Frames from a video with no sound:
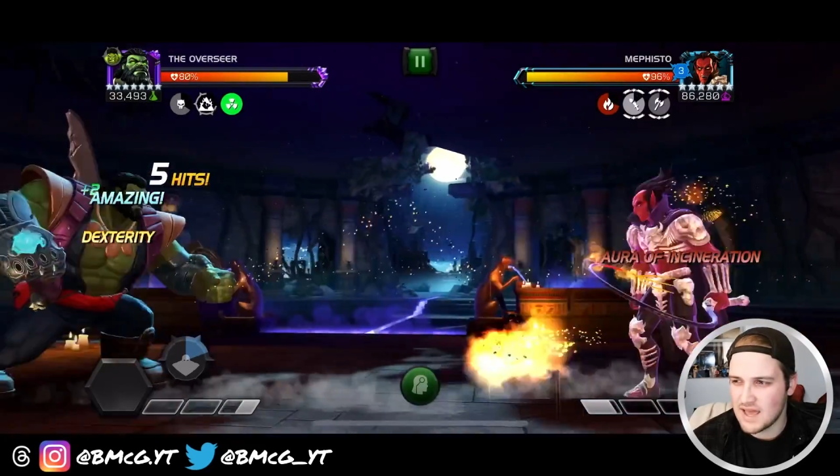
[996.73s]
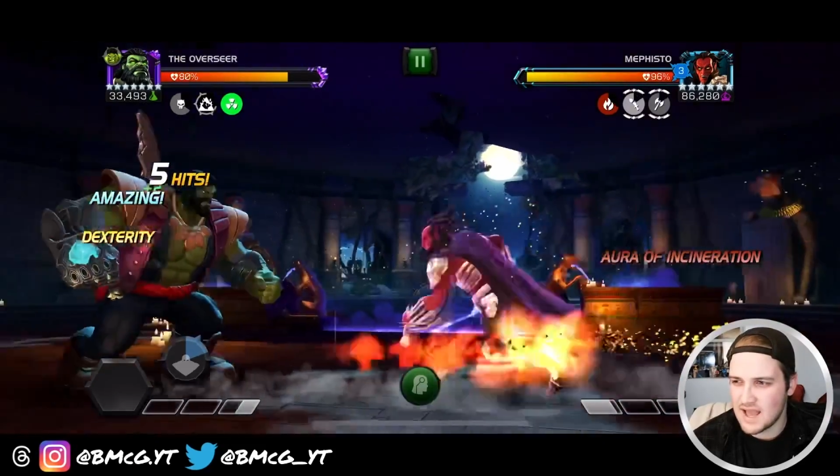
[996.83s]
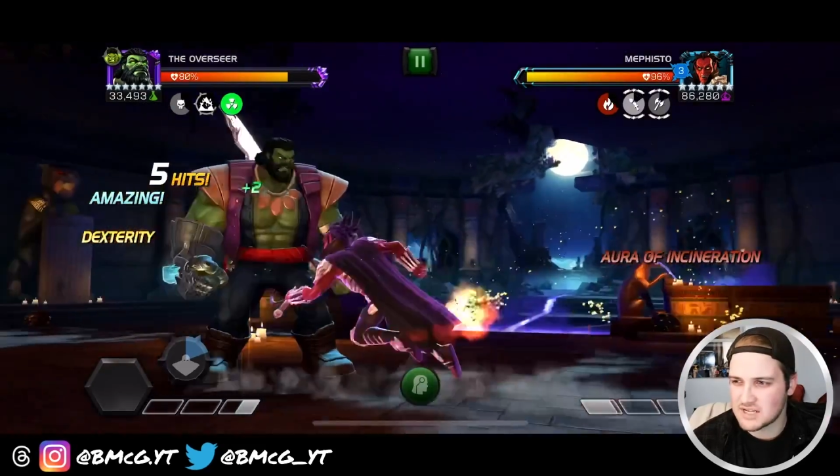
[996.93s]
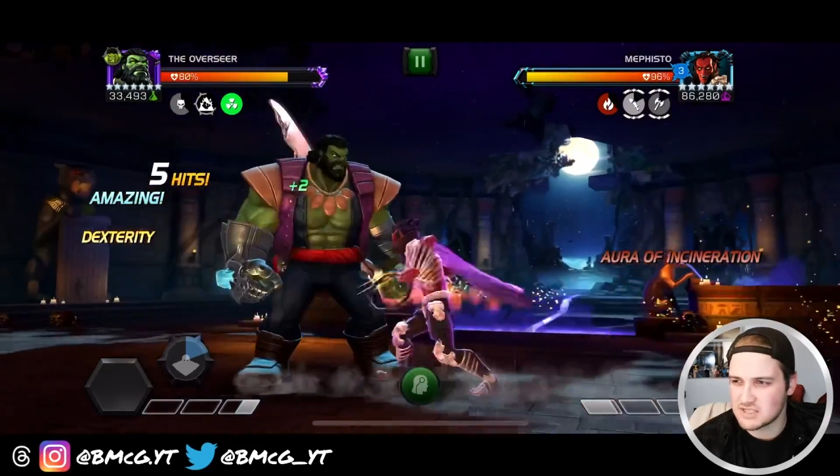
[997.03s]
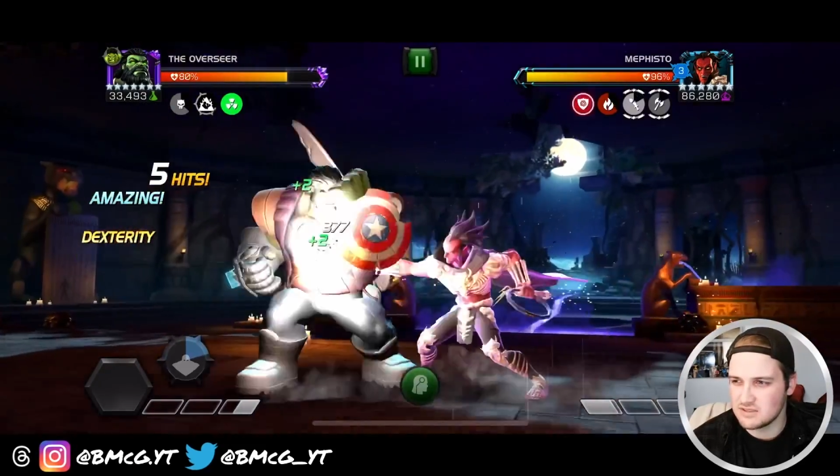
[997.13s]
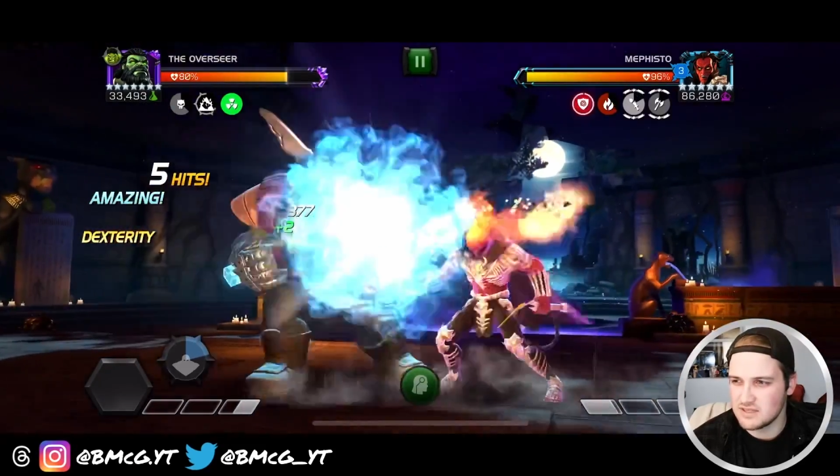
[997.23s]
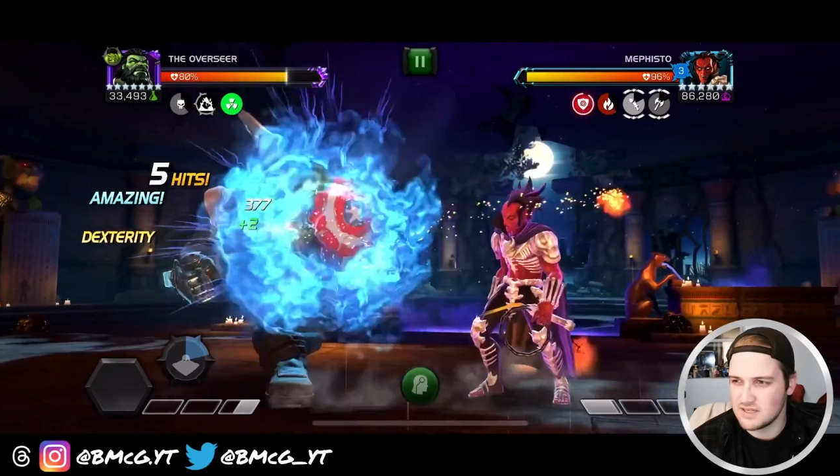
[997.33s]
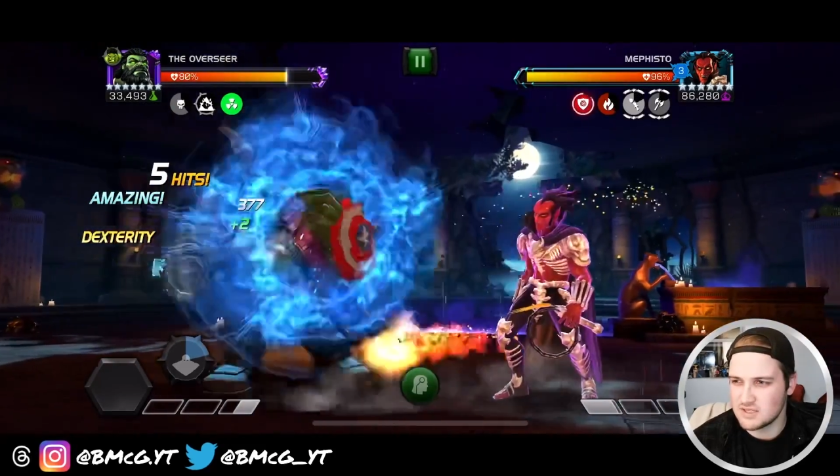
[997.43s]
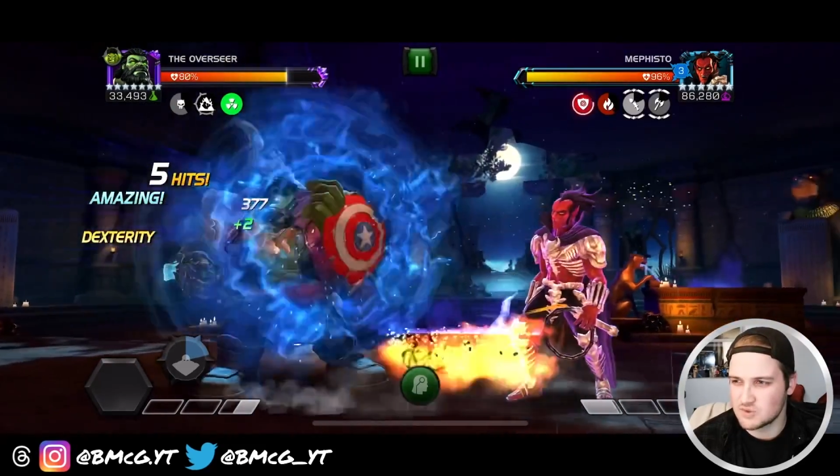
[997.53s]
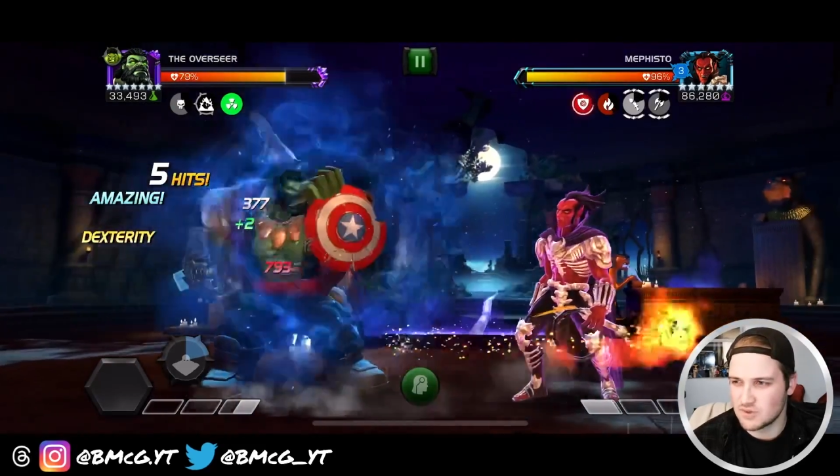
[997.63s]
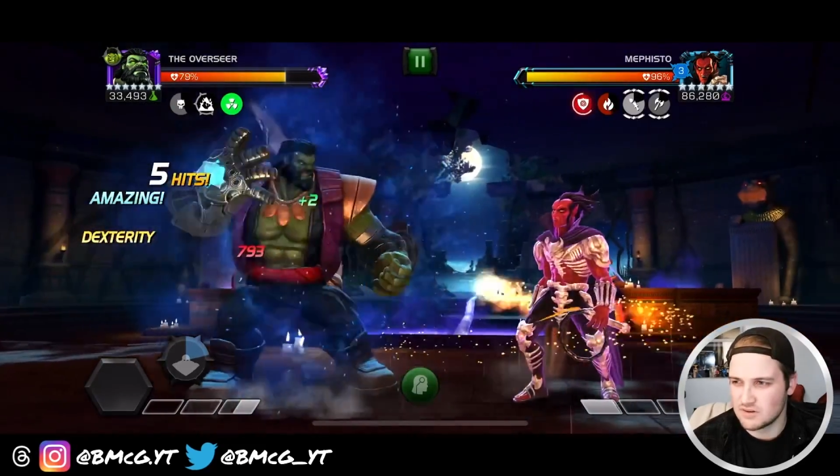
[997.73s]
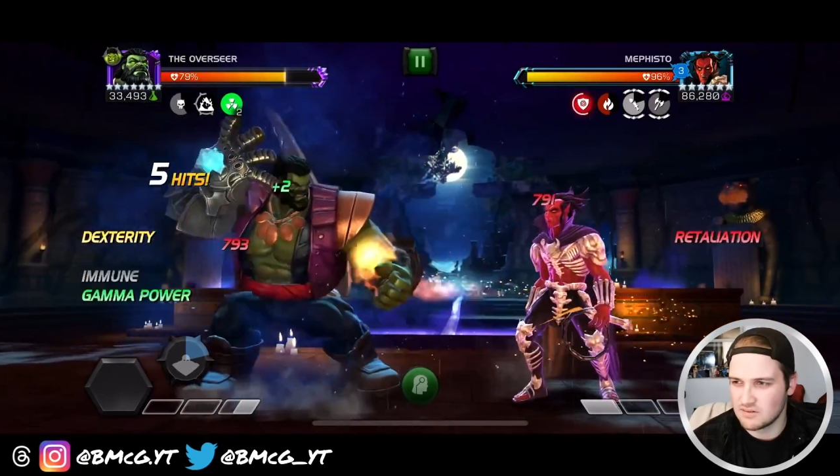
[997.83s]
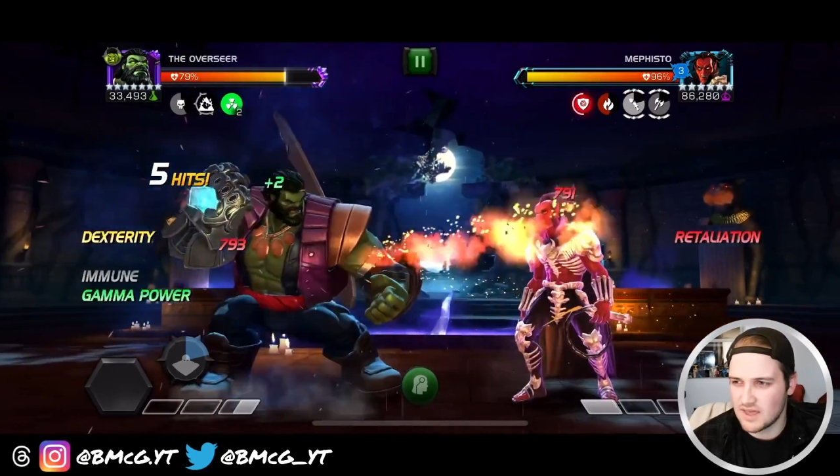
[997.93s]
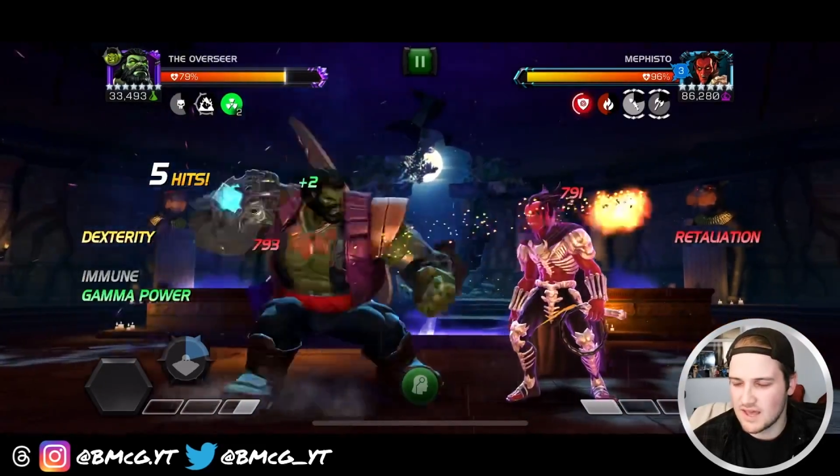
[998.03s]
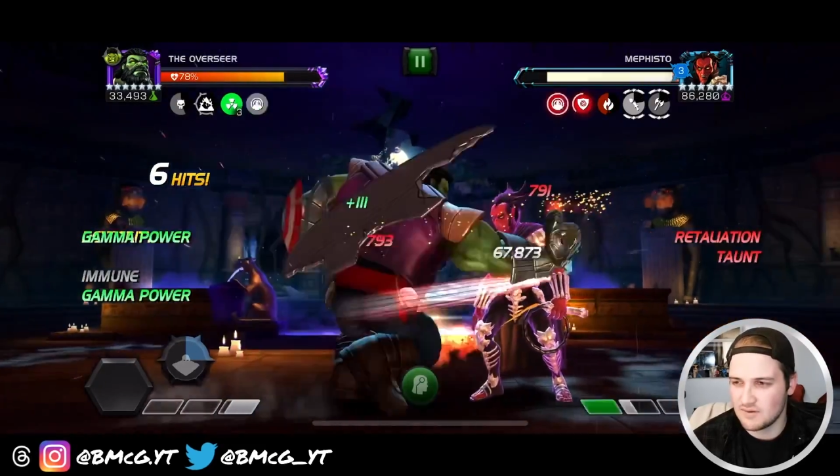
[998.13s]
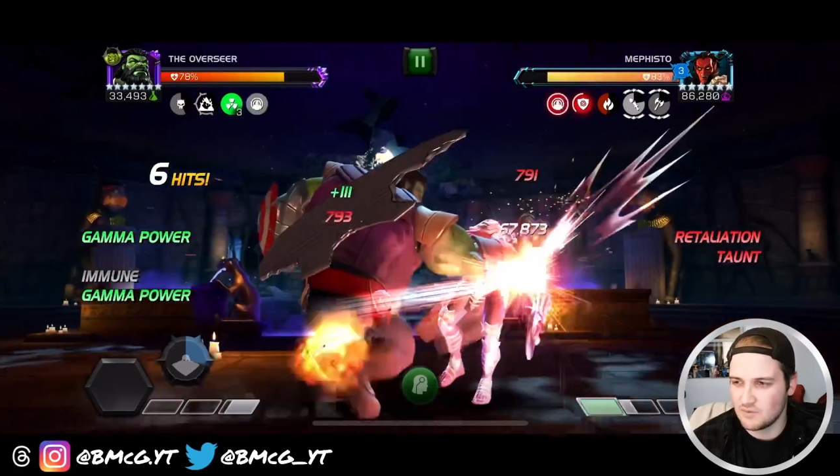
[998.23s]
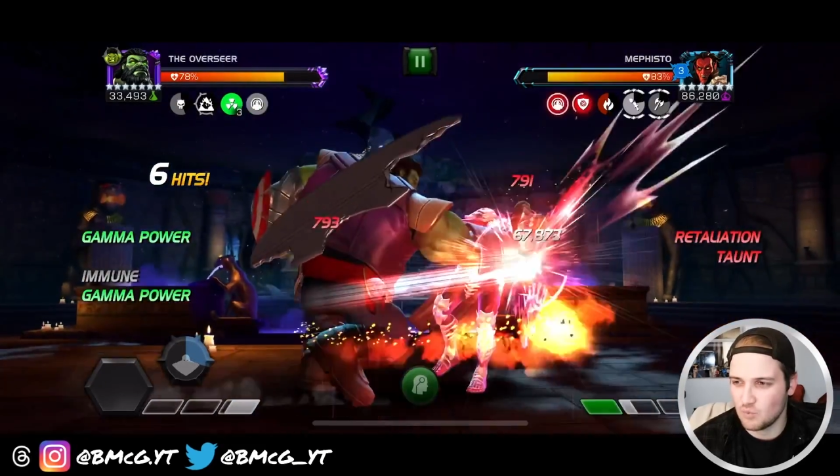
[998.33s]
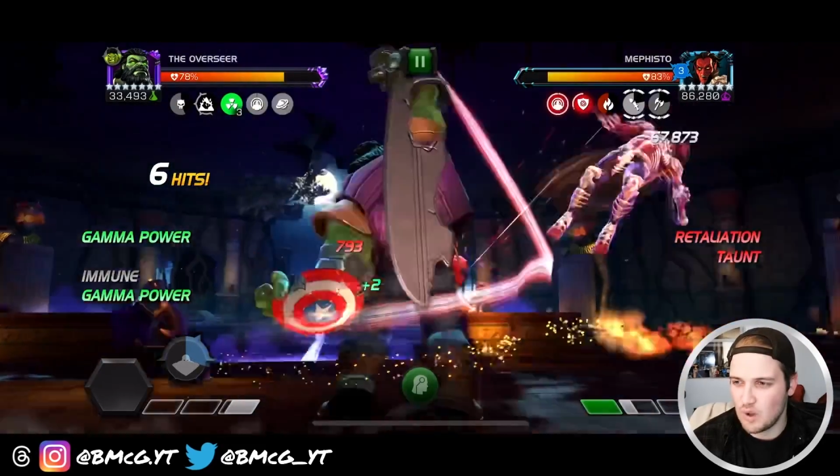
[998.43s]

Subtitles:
actually trigger that